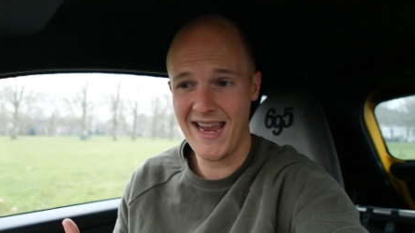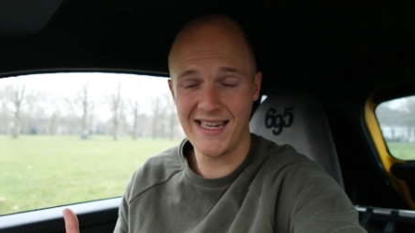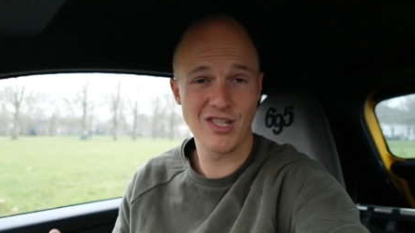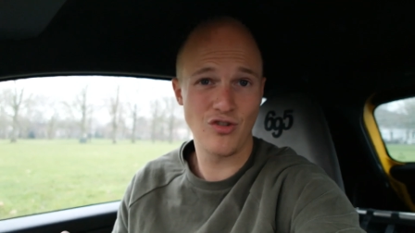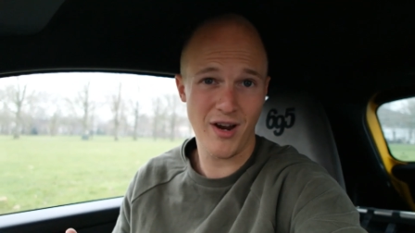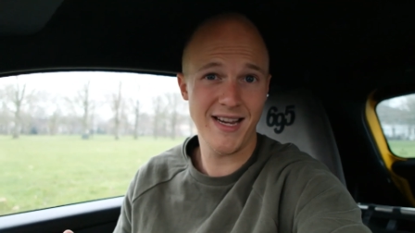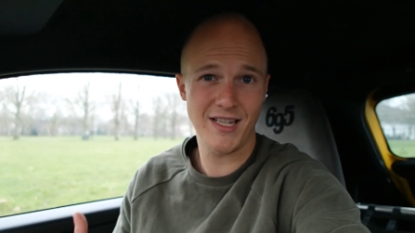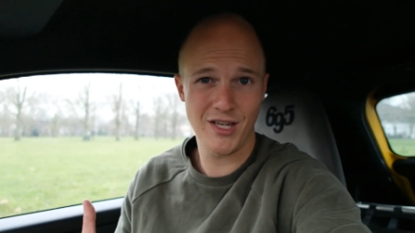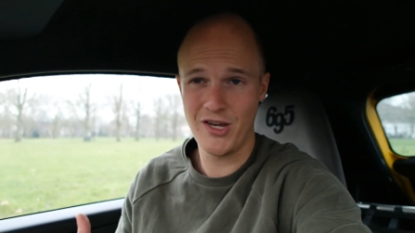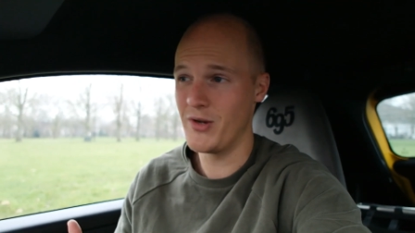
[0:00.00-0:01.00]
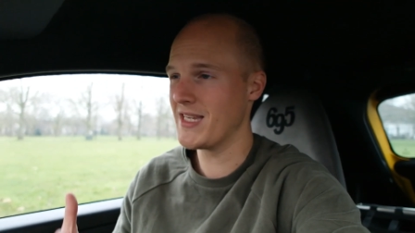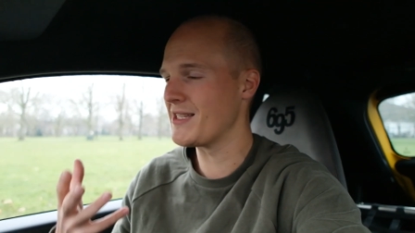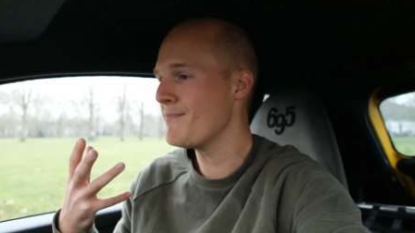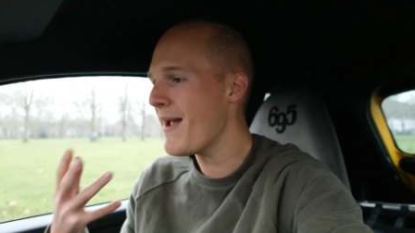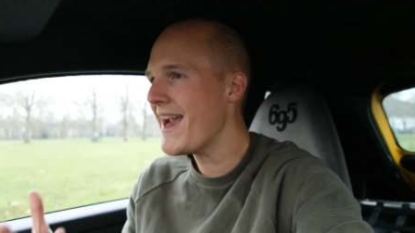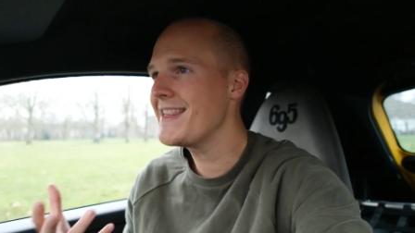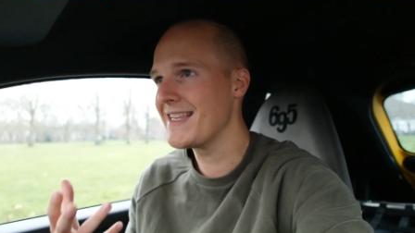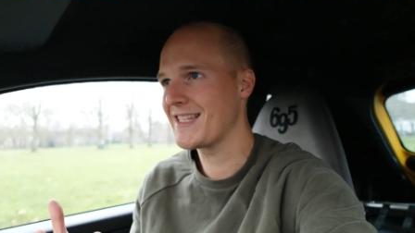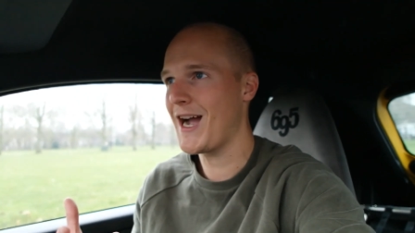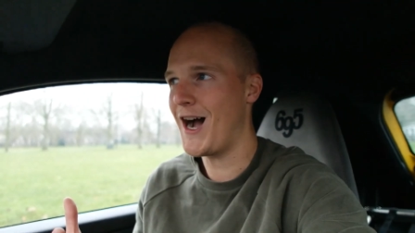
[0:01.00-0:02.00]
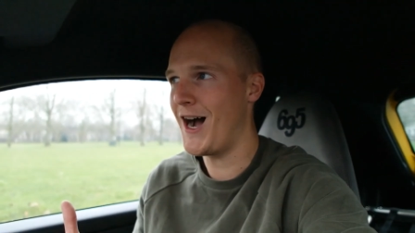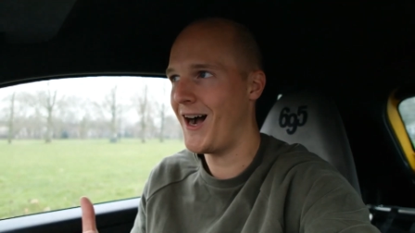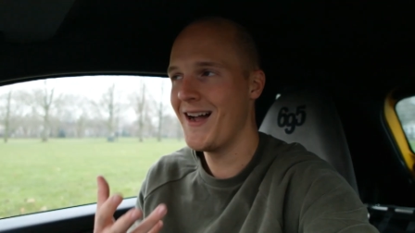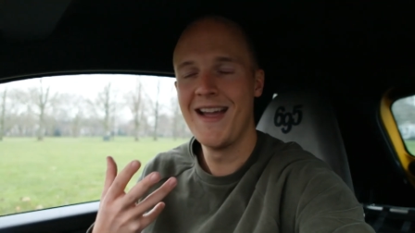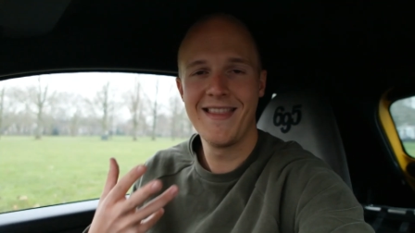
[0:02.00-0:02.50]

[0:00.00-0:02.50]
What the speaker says: it is great to use. It's made this car